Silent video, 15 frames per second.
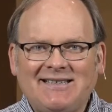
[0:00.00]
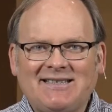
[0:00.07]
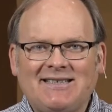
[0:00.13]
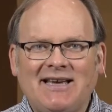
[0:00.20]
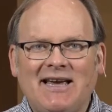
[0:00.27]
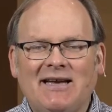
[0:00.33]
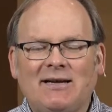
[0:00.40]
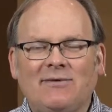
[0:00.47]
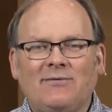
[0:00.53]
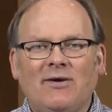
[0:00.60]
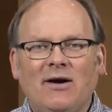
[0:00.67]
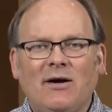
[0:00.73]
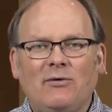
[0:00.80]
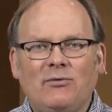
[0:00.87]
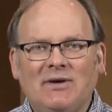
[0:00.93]
state of
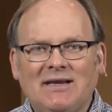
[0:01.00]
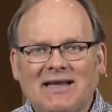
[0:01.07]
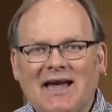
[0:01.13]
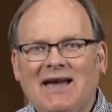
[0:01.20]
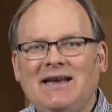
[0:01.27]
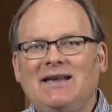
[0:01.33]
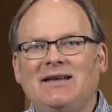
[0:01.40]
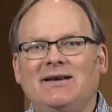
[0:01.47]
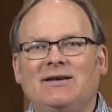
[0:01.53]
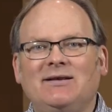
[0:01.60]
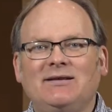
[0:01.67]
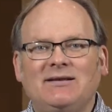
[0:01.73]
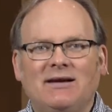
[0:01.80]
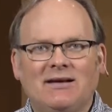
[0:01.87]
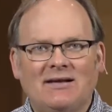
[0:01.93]
relating
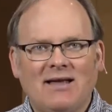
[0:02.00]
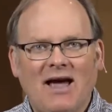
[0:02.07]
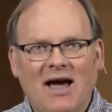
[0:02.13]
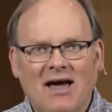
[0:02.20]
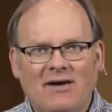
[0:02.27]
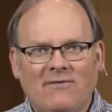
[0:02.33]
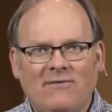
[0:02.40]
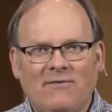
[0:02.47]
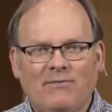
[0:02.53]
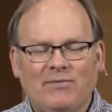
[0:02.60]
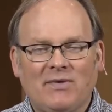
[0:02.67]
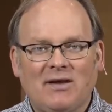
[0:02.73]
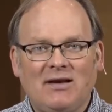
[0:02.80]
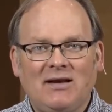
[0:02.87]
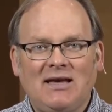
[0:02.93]
to life,
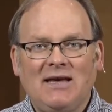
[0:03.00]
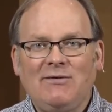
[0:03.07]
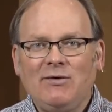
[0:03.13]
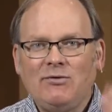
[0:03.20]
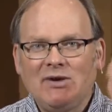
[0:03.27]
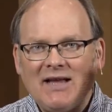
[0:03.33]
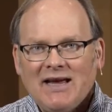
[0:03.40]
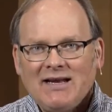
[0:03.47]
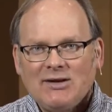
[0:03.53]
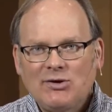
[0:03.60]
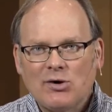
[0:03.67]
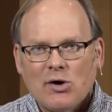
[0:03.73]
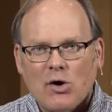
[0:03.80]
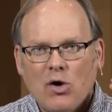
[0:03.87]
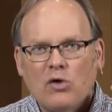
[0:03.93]
even relating
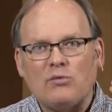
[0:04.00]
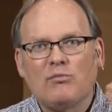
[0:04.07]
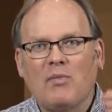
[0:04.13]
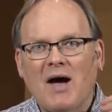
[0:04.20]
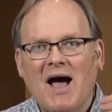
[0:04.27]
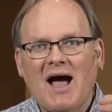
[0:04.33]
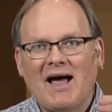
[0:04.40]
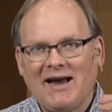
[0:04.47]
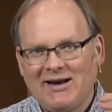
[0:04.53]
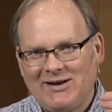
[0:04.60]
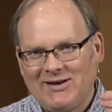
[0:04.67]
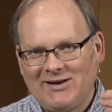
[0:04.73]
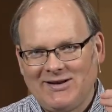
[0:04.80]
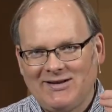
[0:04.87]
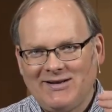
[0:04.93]
to our own
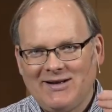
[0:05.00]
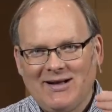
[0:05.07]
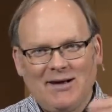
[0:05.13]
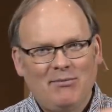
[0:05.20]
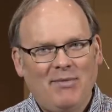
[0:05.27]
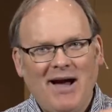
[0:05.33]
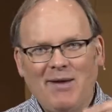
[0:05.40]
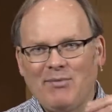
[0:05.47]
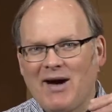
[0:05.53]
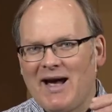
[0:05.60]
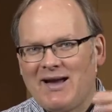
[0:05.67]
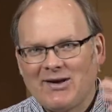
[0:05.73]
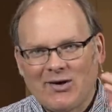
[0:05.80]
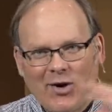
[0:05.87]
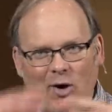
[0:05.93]
mind. My
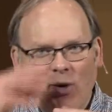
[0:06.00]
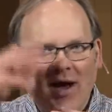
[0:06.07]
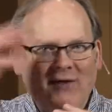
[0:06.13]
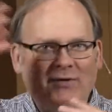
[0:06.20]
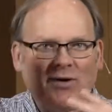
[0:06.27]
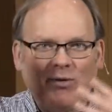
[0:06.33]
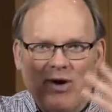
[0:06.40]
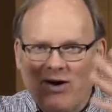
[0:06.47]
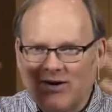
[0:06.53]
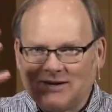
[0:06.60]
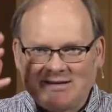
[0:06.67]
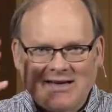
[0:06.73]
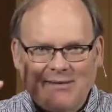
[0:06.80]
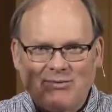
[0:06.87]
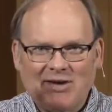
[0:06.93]
mind can go everywhere at
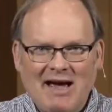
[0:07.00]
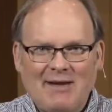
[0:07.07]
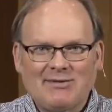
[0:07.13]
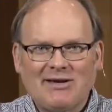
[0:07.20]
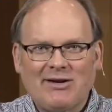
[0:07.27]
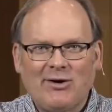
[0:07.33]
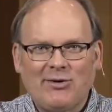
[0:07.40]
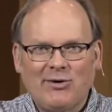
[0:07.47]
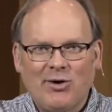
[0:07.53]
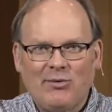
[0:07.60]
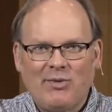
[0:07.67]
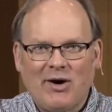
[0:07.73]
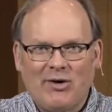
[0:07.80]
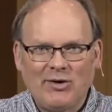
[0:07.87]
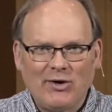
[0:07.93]
sometimes. I don't know
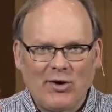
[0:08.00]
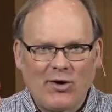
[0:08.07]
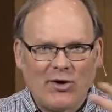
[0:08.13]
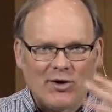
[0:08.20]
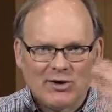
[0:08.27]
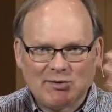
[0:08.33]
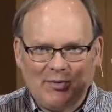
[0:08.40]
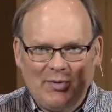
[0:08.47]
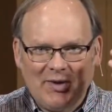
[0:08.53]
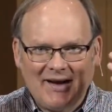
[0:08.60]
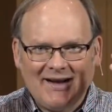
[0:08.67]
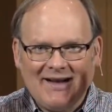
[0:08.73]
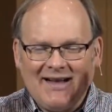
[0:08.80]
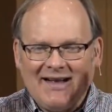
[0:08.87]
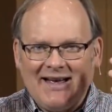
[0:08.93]
about yours, but
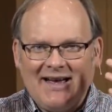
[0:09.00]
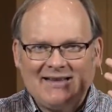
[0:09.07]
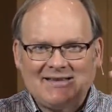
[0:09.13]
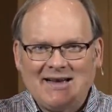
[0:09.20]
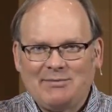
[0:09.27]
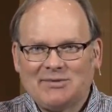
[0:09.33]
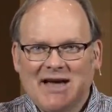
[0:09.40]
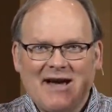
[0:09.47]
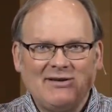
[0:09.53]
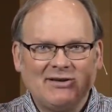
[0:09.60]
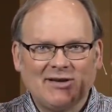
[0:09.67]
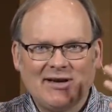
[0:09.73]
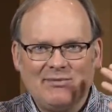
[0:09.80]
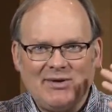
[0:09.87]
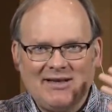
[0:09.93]
at sometimes
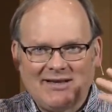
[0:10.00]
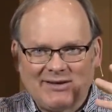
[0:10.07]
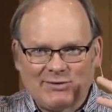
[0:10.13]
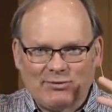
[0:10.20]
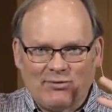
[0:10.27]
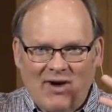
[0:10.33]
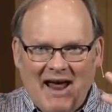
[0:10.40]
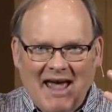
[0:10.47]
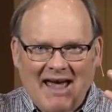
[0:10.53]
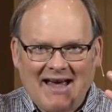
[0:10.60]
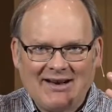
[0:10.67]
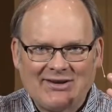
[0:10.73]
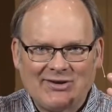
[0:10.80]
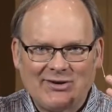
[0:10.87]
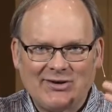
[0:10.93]
it can be this
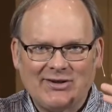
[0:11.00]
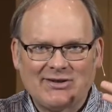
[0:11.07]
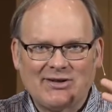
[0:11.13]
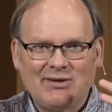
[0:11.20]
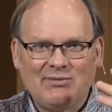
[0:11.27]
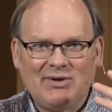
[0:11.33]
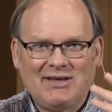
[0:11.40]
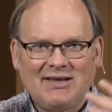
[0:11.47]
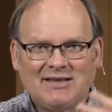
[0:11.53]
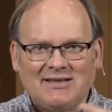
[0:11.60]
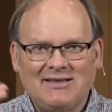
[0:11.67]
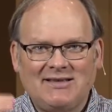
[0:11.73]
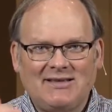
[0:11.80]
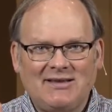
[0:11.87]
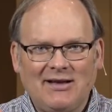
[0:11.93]
rant, or this can be
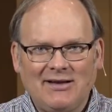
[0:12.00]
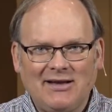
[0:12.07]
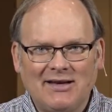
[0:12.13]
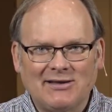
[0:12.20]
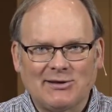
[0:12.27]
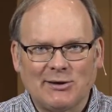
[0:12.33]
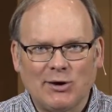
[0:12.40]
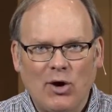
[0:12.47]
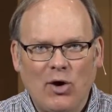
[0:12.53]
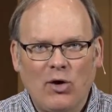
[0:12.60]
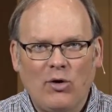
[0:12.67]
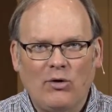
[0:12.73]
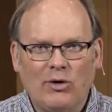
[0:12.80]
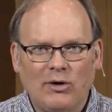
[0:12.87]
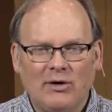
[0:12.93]
this
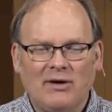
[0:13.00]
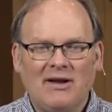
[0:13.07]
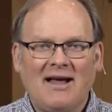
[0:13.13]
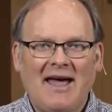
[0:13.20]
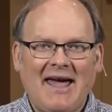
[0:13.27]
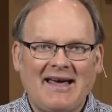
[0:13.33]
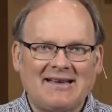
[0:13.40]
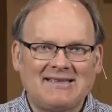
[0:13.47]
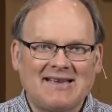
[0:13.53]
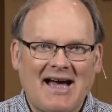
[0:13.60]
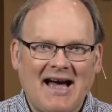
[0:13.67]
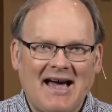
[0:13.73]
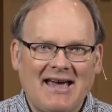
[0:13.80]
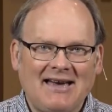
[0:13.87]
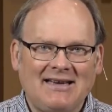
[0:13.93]
low or
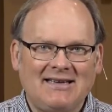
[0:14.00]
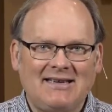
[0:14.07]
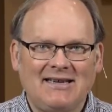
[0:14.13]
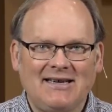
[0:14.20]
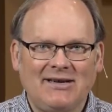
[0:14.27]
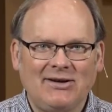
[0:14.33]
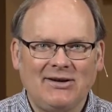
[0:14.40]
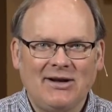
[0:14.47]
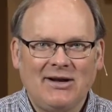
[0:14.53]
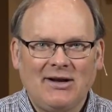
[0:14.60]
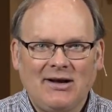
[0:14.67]
anxiety,